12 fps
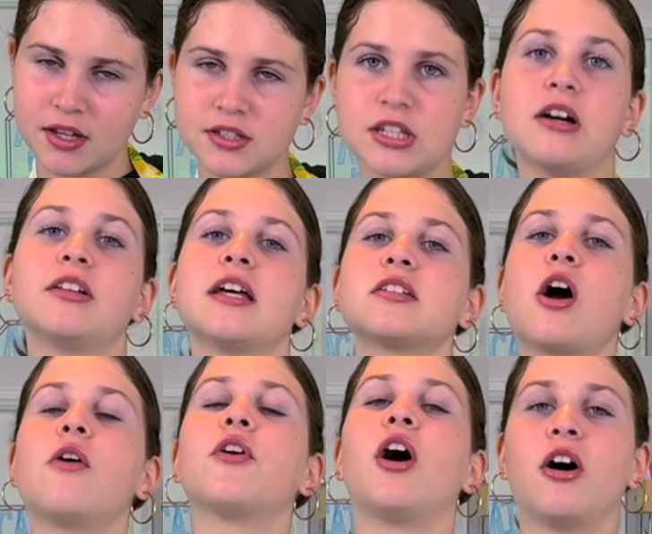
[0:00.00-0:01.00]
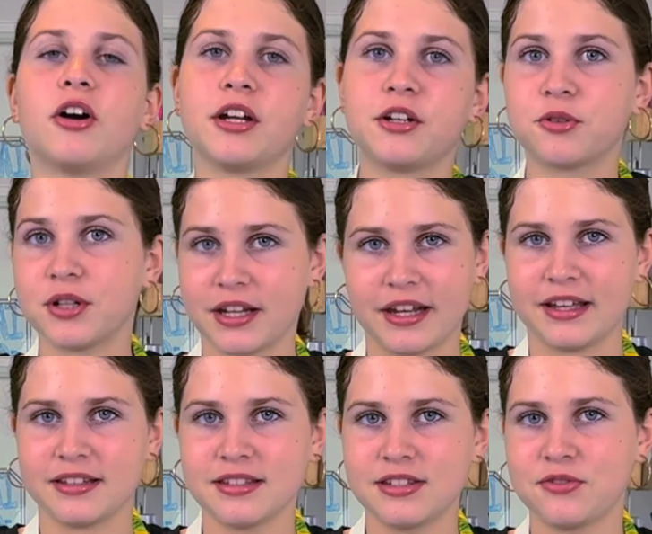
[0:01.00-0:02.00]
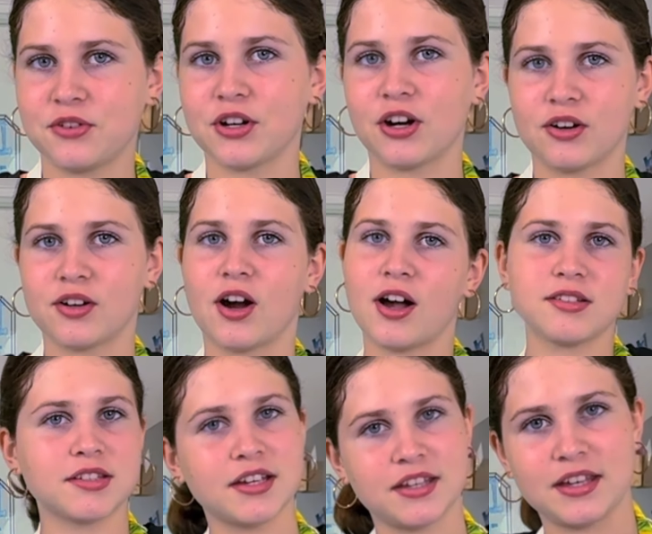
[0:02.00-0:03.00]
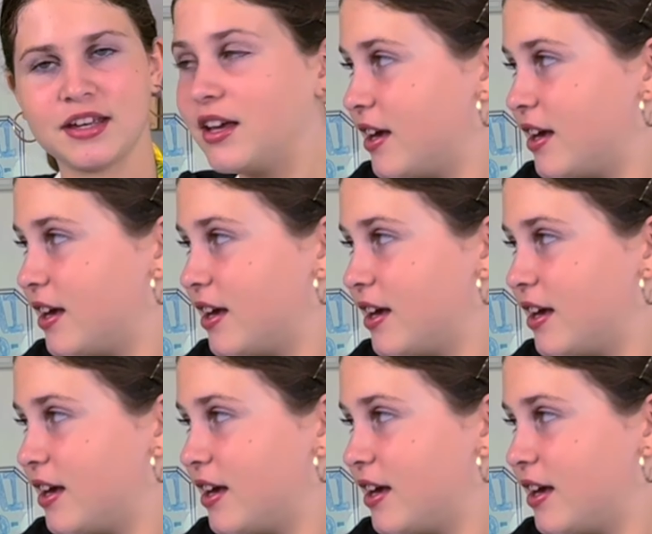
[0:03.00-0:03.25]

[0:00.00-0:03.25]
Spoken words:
So let's go over our ingredients for our acai